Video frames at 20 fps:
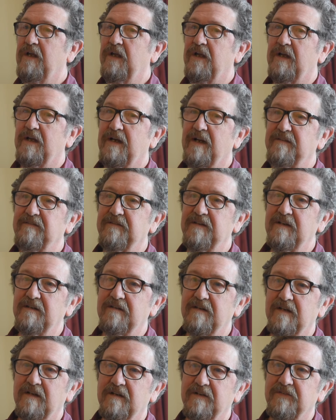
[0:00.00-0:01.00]
And I think
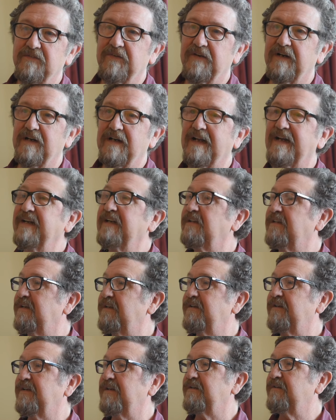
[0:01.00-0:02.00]
that it's very likely
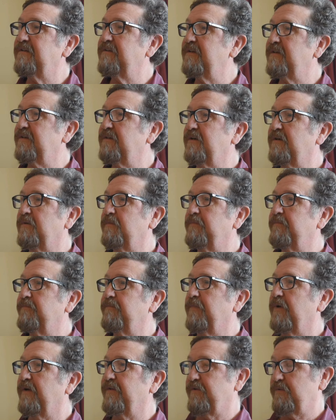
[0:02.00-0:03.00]
that there are
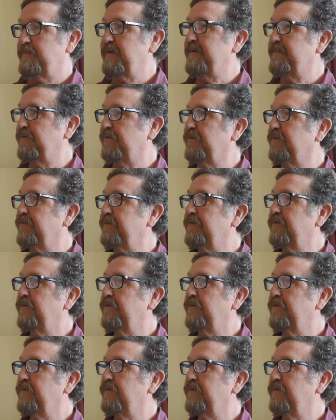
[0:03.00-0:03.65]
other people